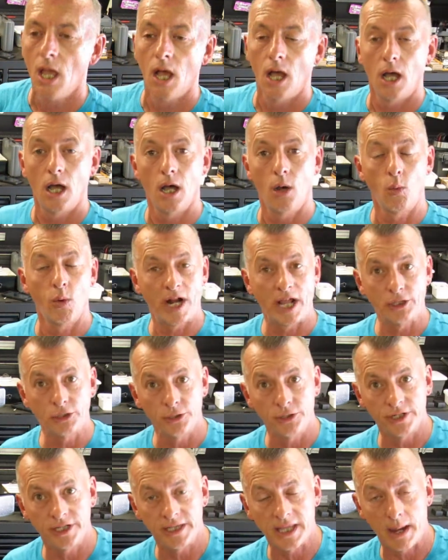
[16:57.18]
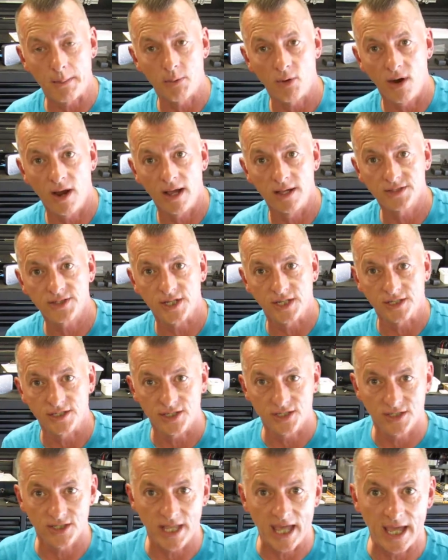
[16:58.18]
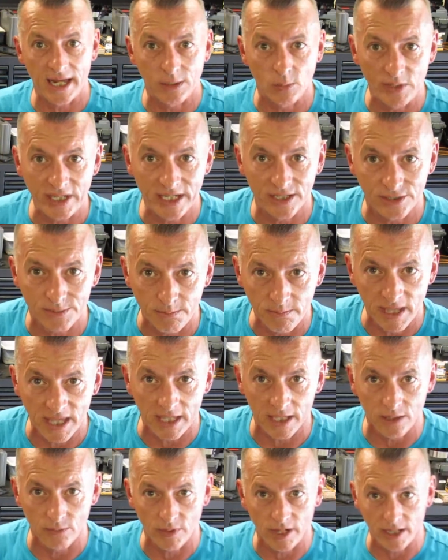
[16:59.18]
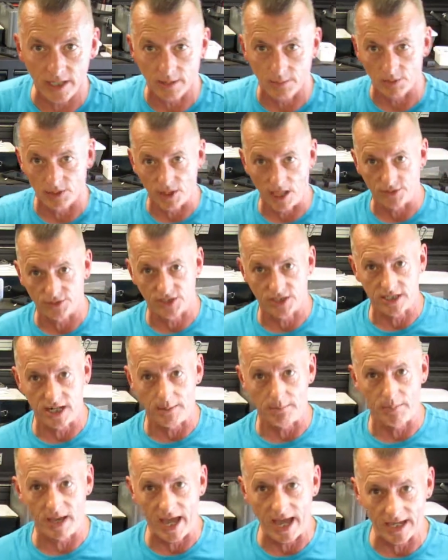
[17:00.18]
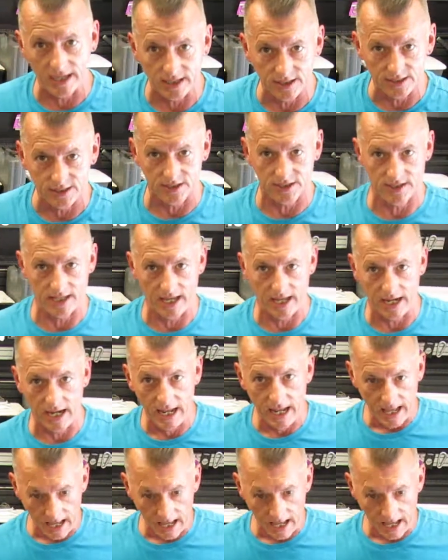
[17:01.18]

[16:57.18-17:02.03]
What I learned in that process is that we as men, right, and I'll step back, is that